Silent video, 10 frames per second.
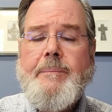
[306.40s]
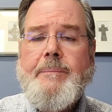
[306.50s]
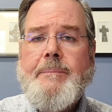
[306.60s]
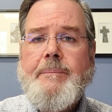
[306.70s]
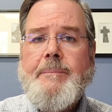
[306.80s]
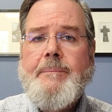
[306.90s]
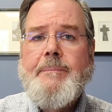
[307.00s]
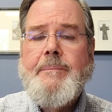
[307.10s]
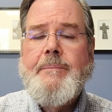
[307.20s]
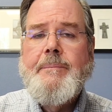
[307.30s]

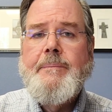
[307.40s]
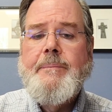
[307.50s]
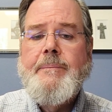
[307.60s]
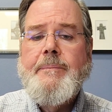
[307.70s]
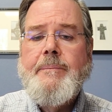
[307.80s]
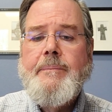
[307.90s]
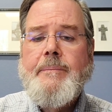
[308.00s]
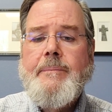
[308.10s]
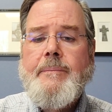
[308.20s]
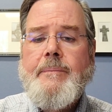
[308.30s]

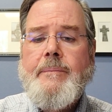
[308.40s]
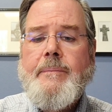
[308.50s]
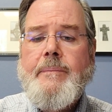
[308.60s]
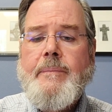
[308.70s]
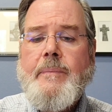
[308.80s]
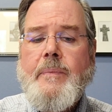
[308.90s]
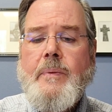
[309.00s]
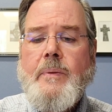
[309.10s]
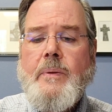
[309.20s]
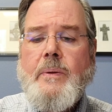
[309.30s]

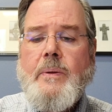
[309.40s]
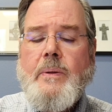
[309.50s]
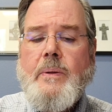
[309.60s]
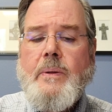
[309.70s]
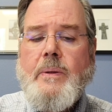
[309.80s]
(no one is talking)